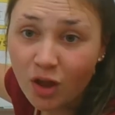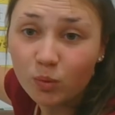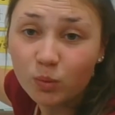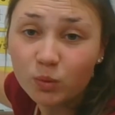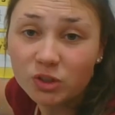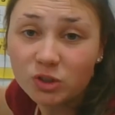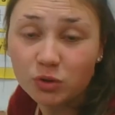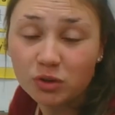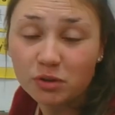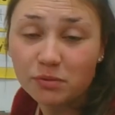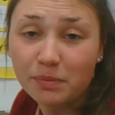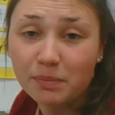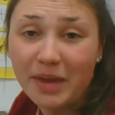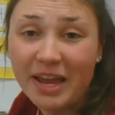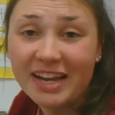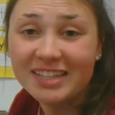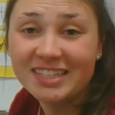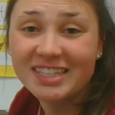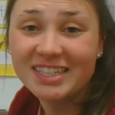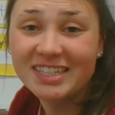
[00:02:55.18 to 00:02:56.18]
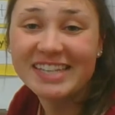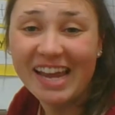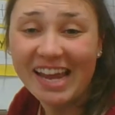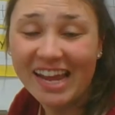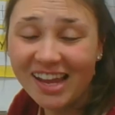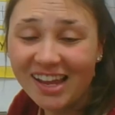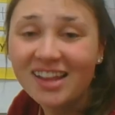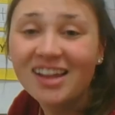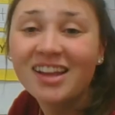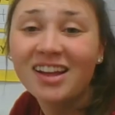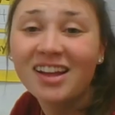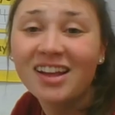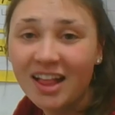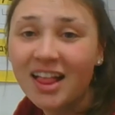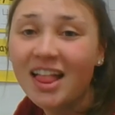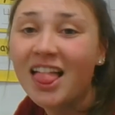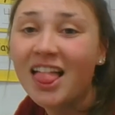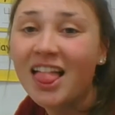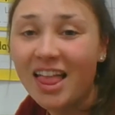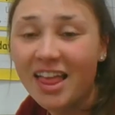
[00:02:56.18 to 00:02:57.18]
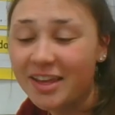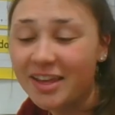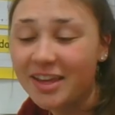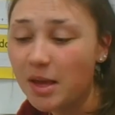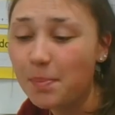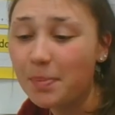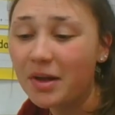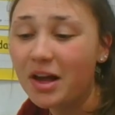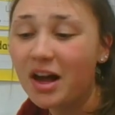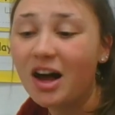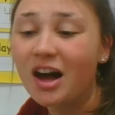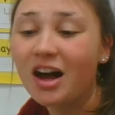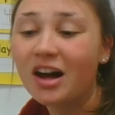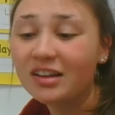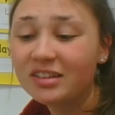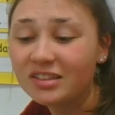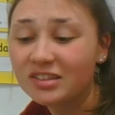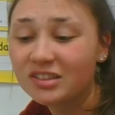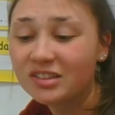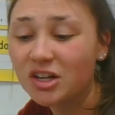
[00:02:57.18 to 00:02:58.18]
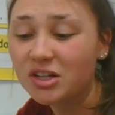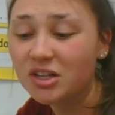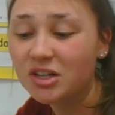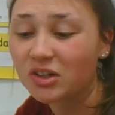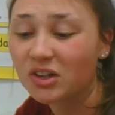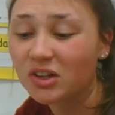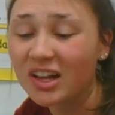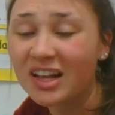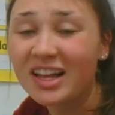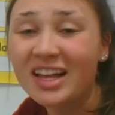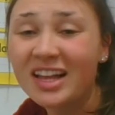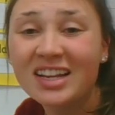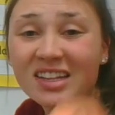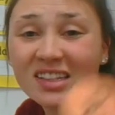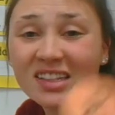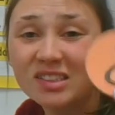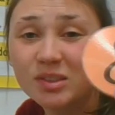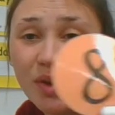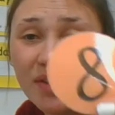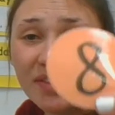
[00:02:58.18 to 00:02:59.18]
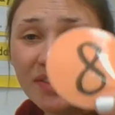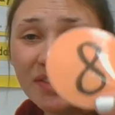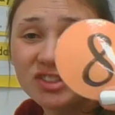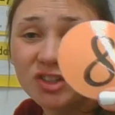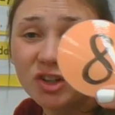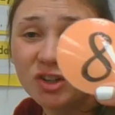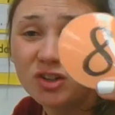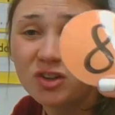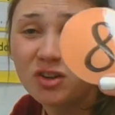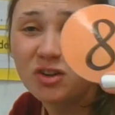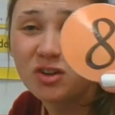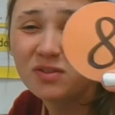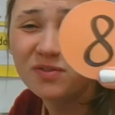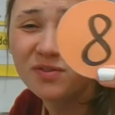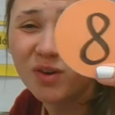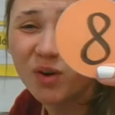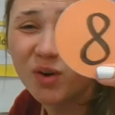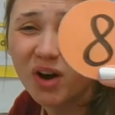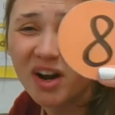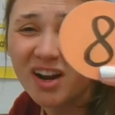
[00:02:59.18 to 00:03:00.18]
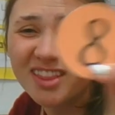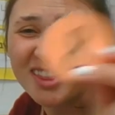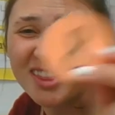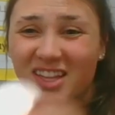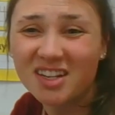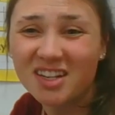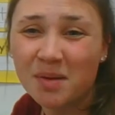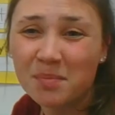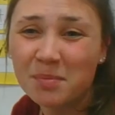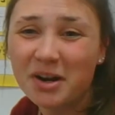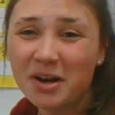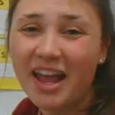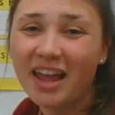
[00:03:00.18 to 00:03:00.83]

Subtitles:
which would make today, yep, a circle. So we have a circle for the number